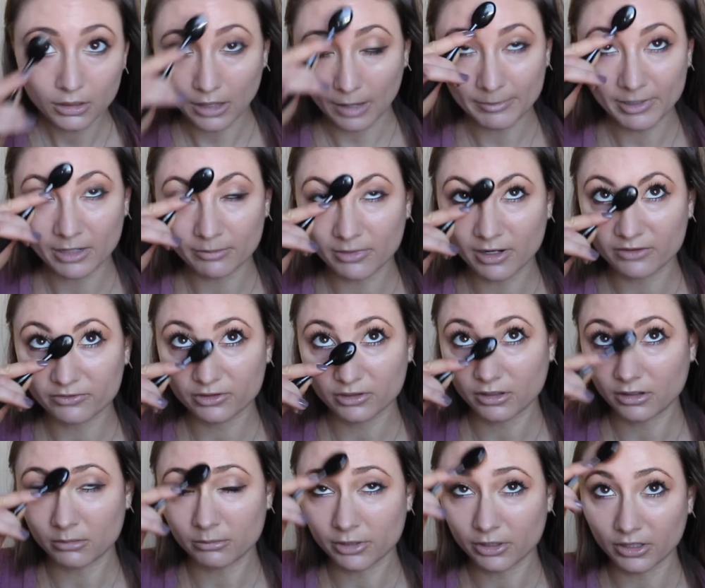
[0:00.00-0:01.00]
I mean, I'm never
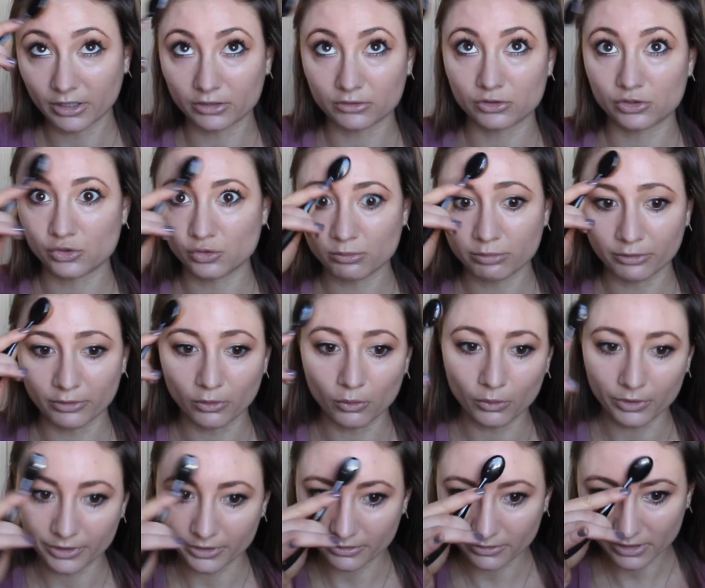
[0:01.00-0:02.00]
going to be like super
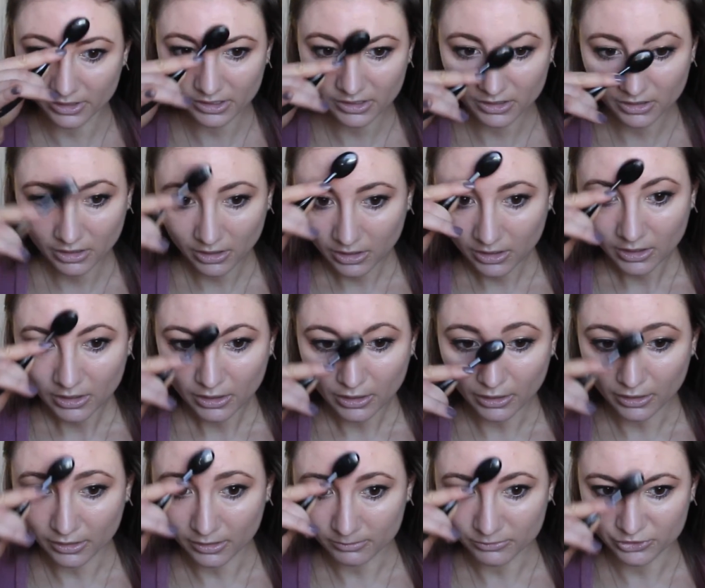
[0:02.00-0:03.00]
oily
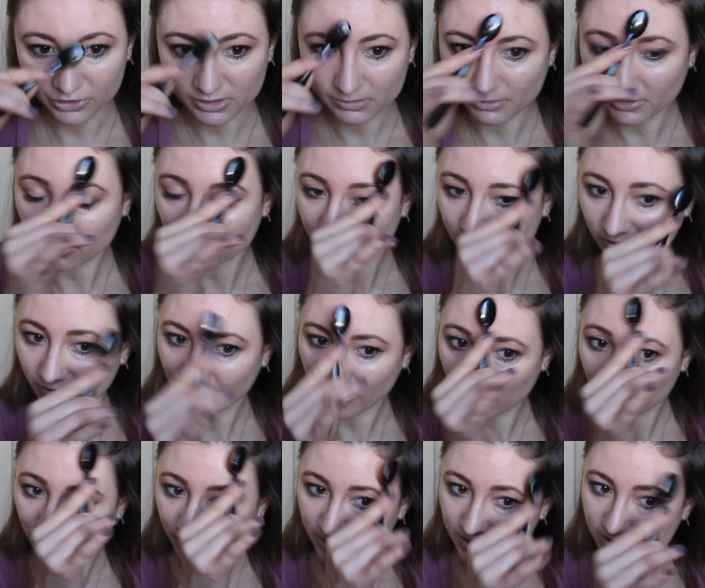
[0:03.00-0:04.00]
just because of
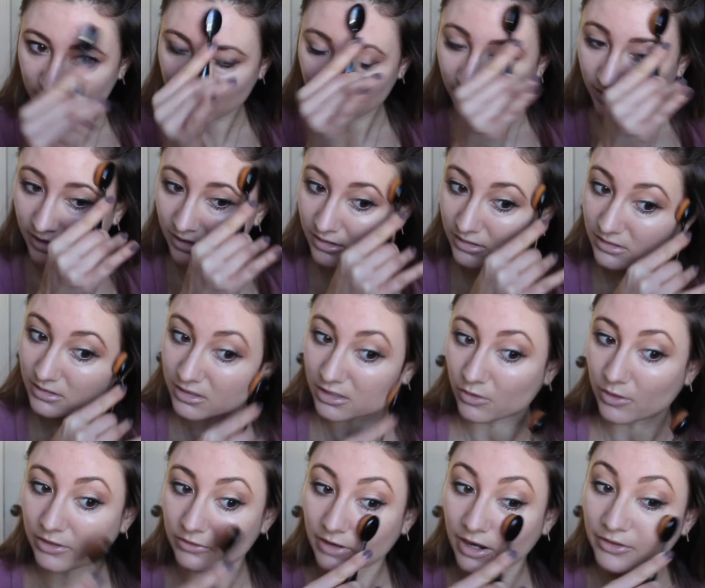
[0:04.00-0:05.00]
how my skin is.
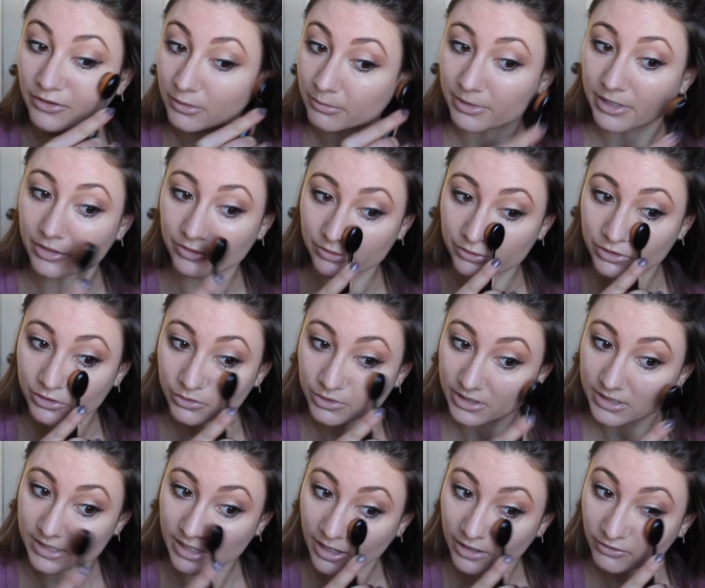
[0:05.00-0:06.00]
So I'd rather be on the
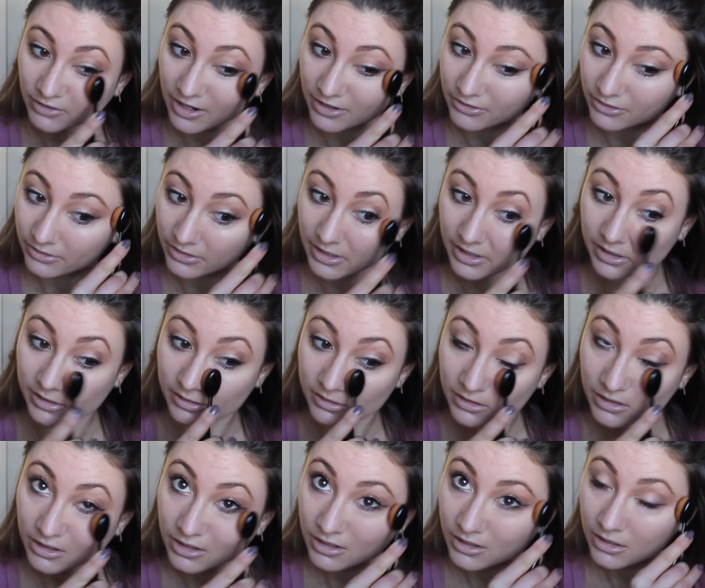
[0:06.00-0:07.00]
dewy side rather than
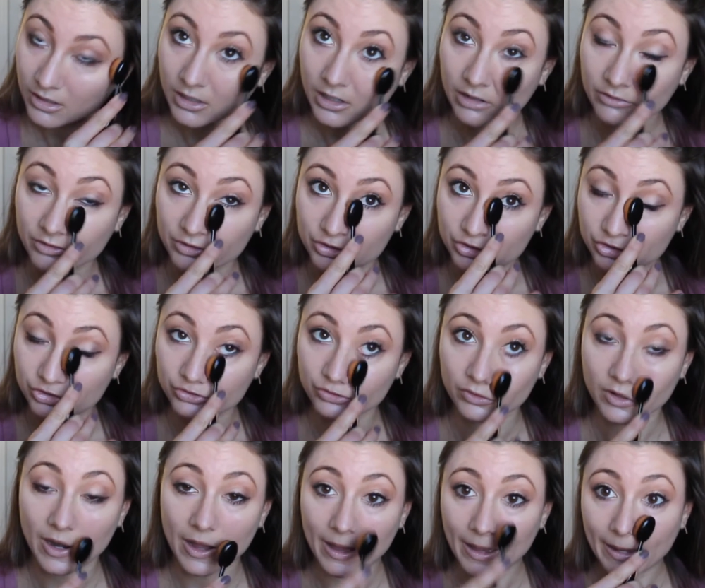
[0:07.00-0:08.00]
on the
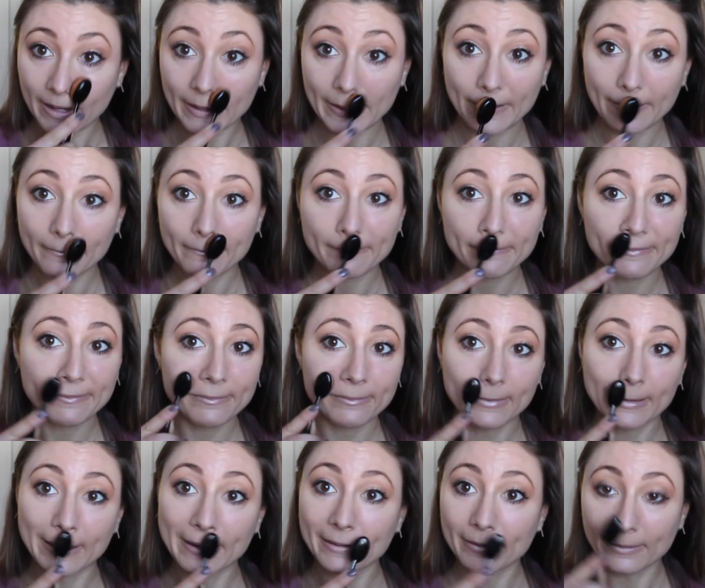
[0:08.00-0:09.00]
dry,
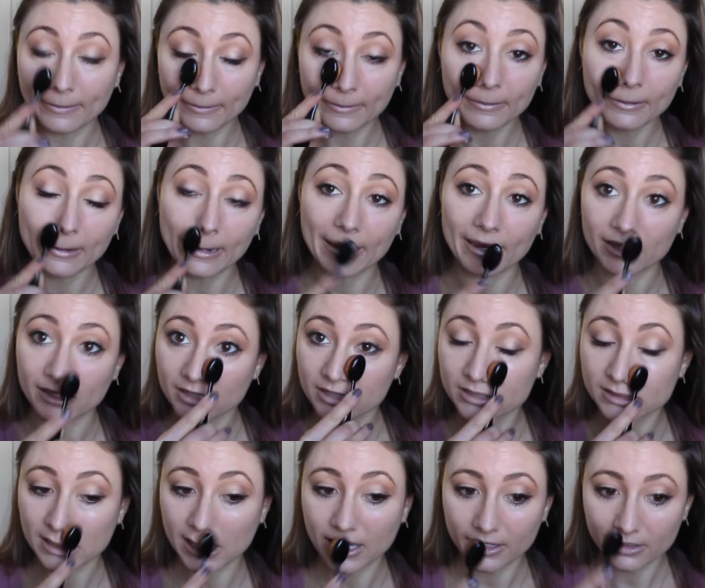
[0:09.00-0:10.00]
like
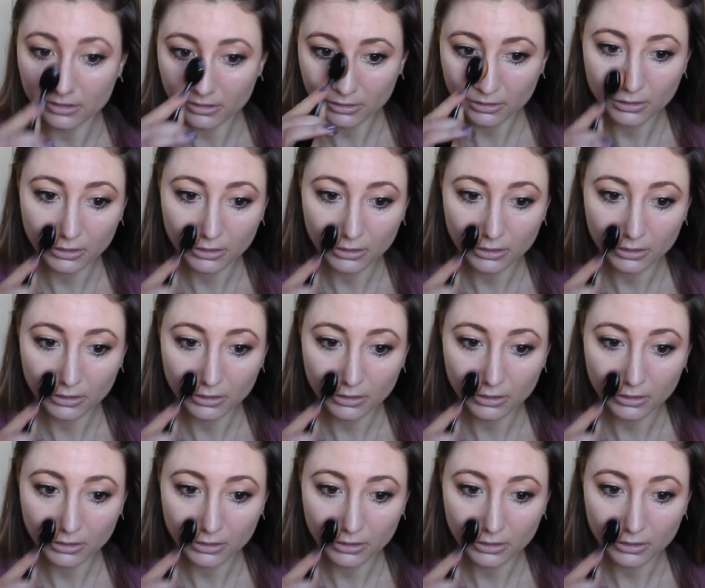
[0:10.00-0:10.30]
cakey side.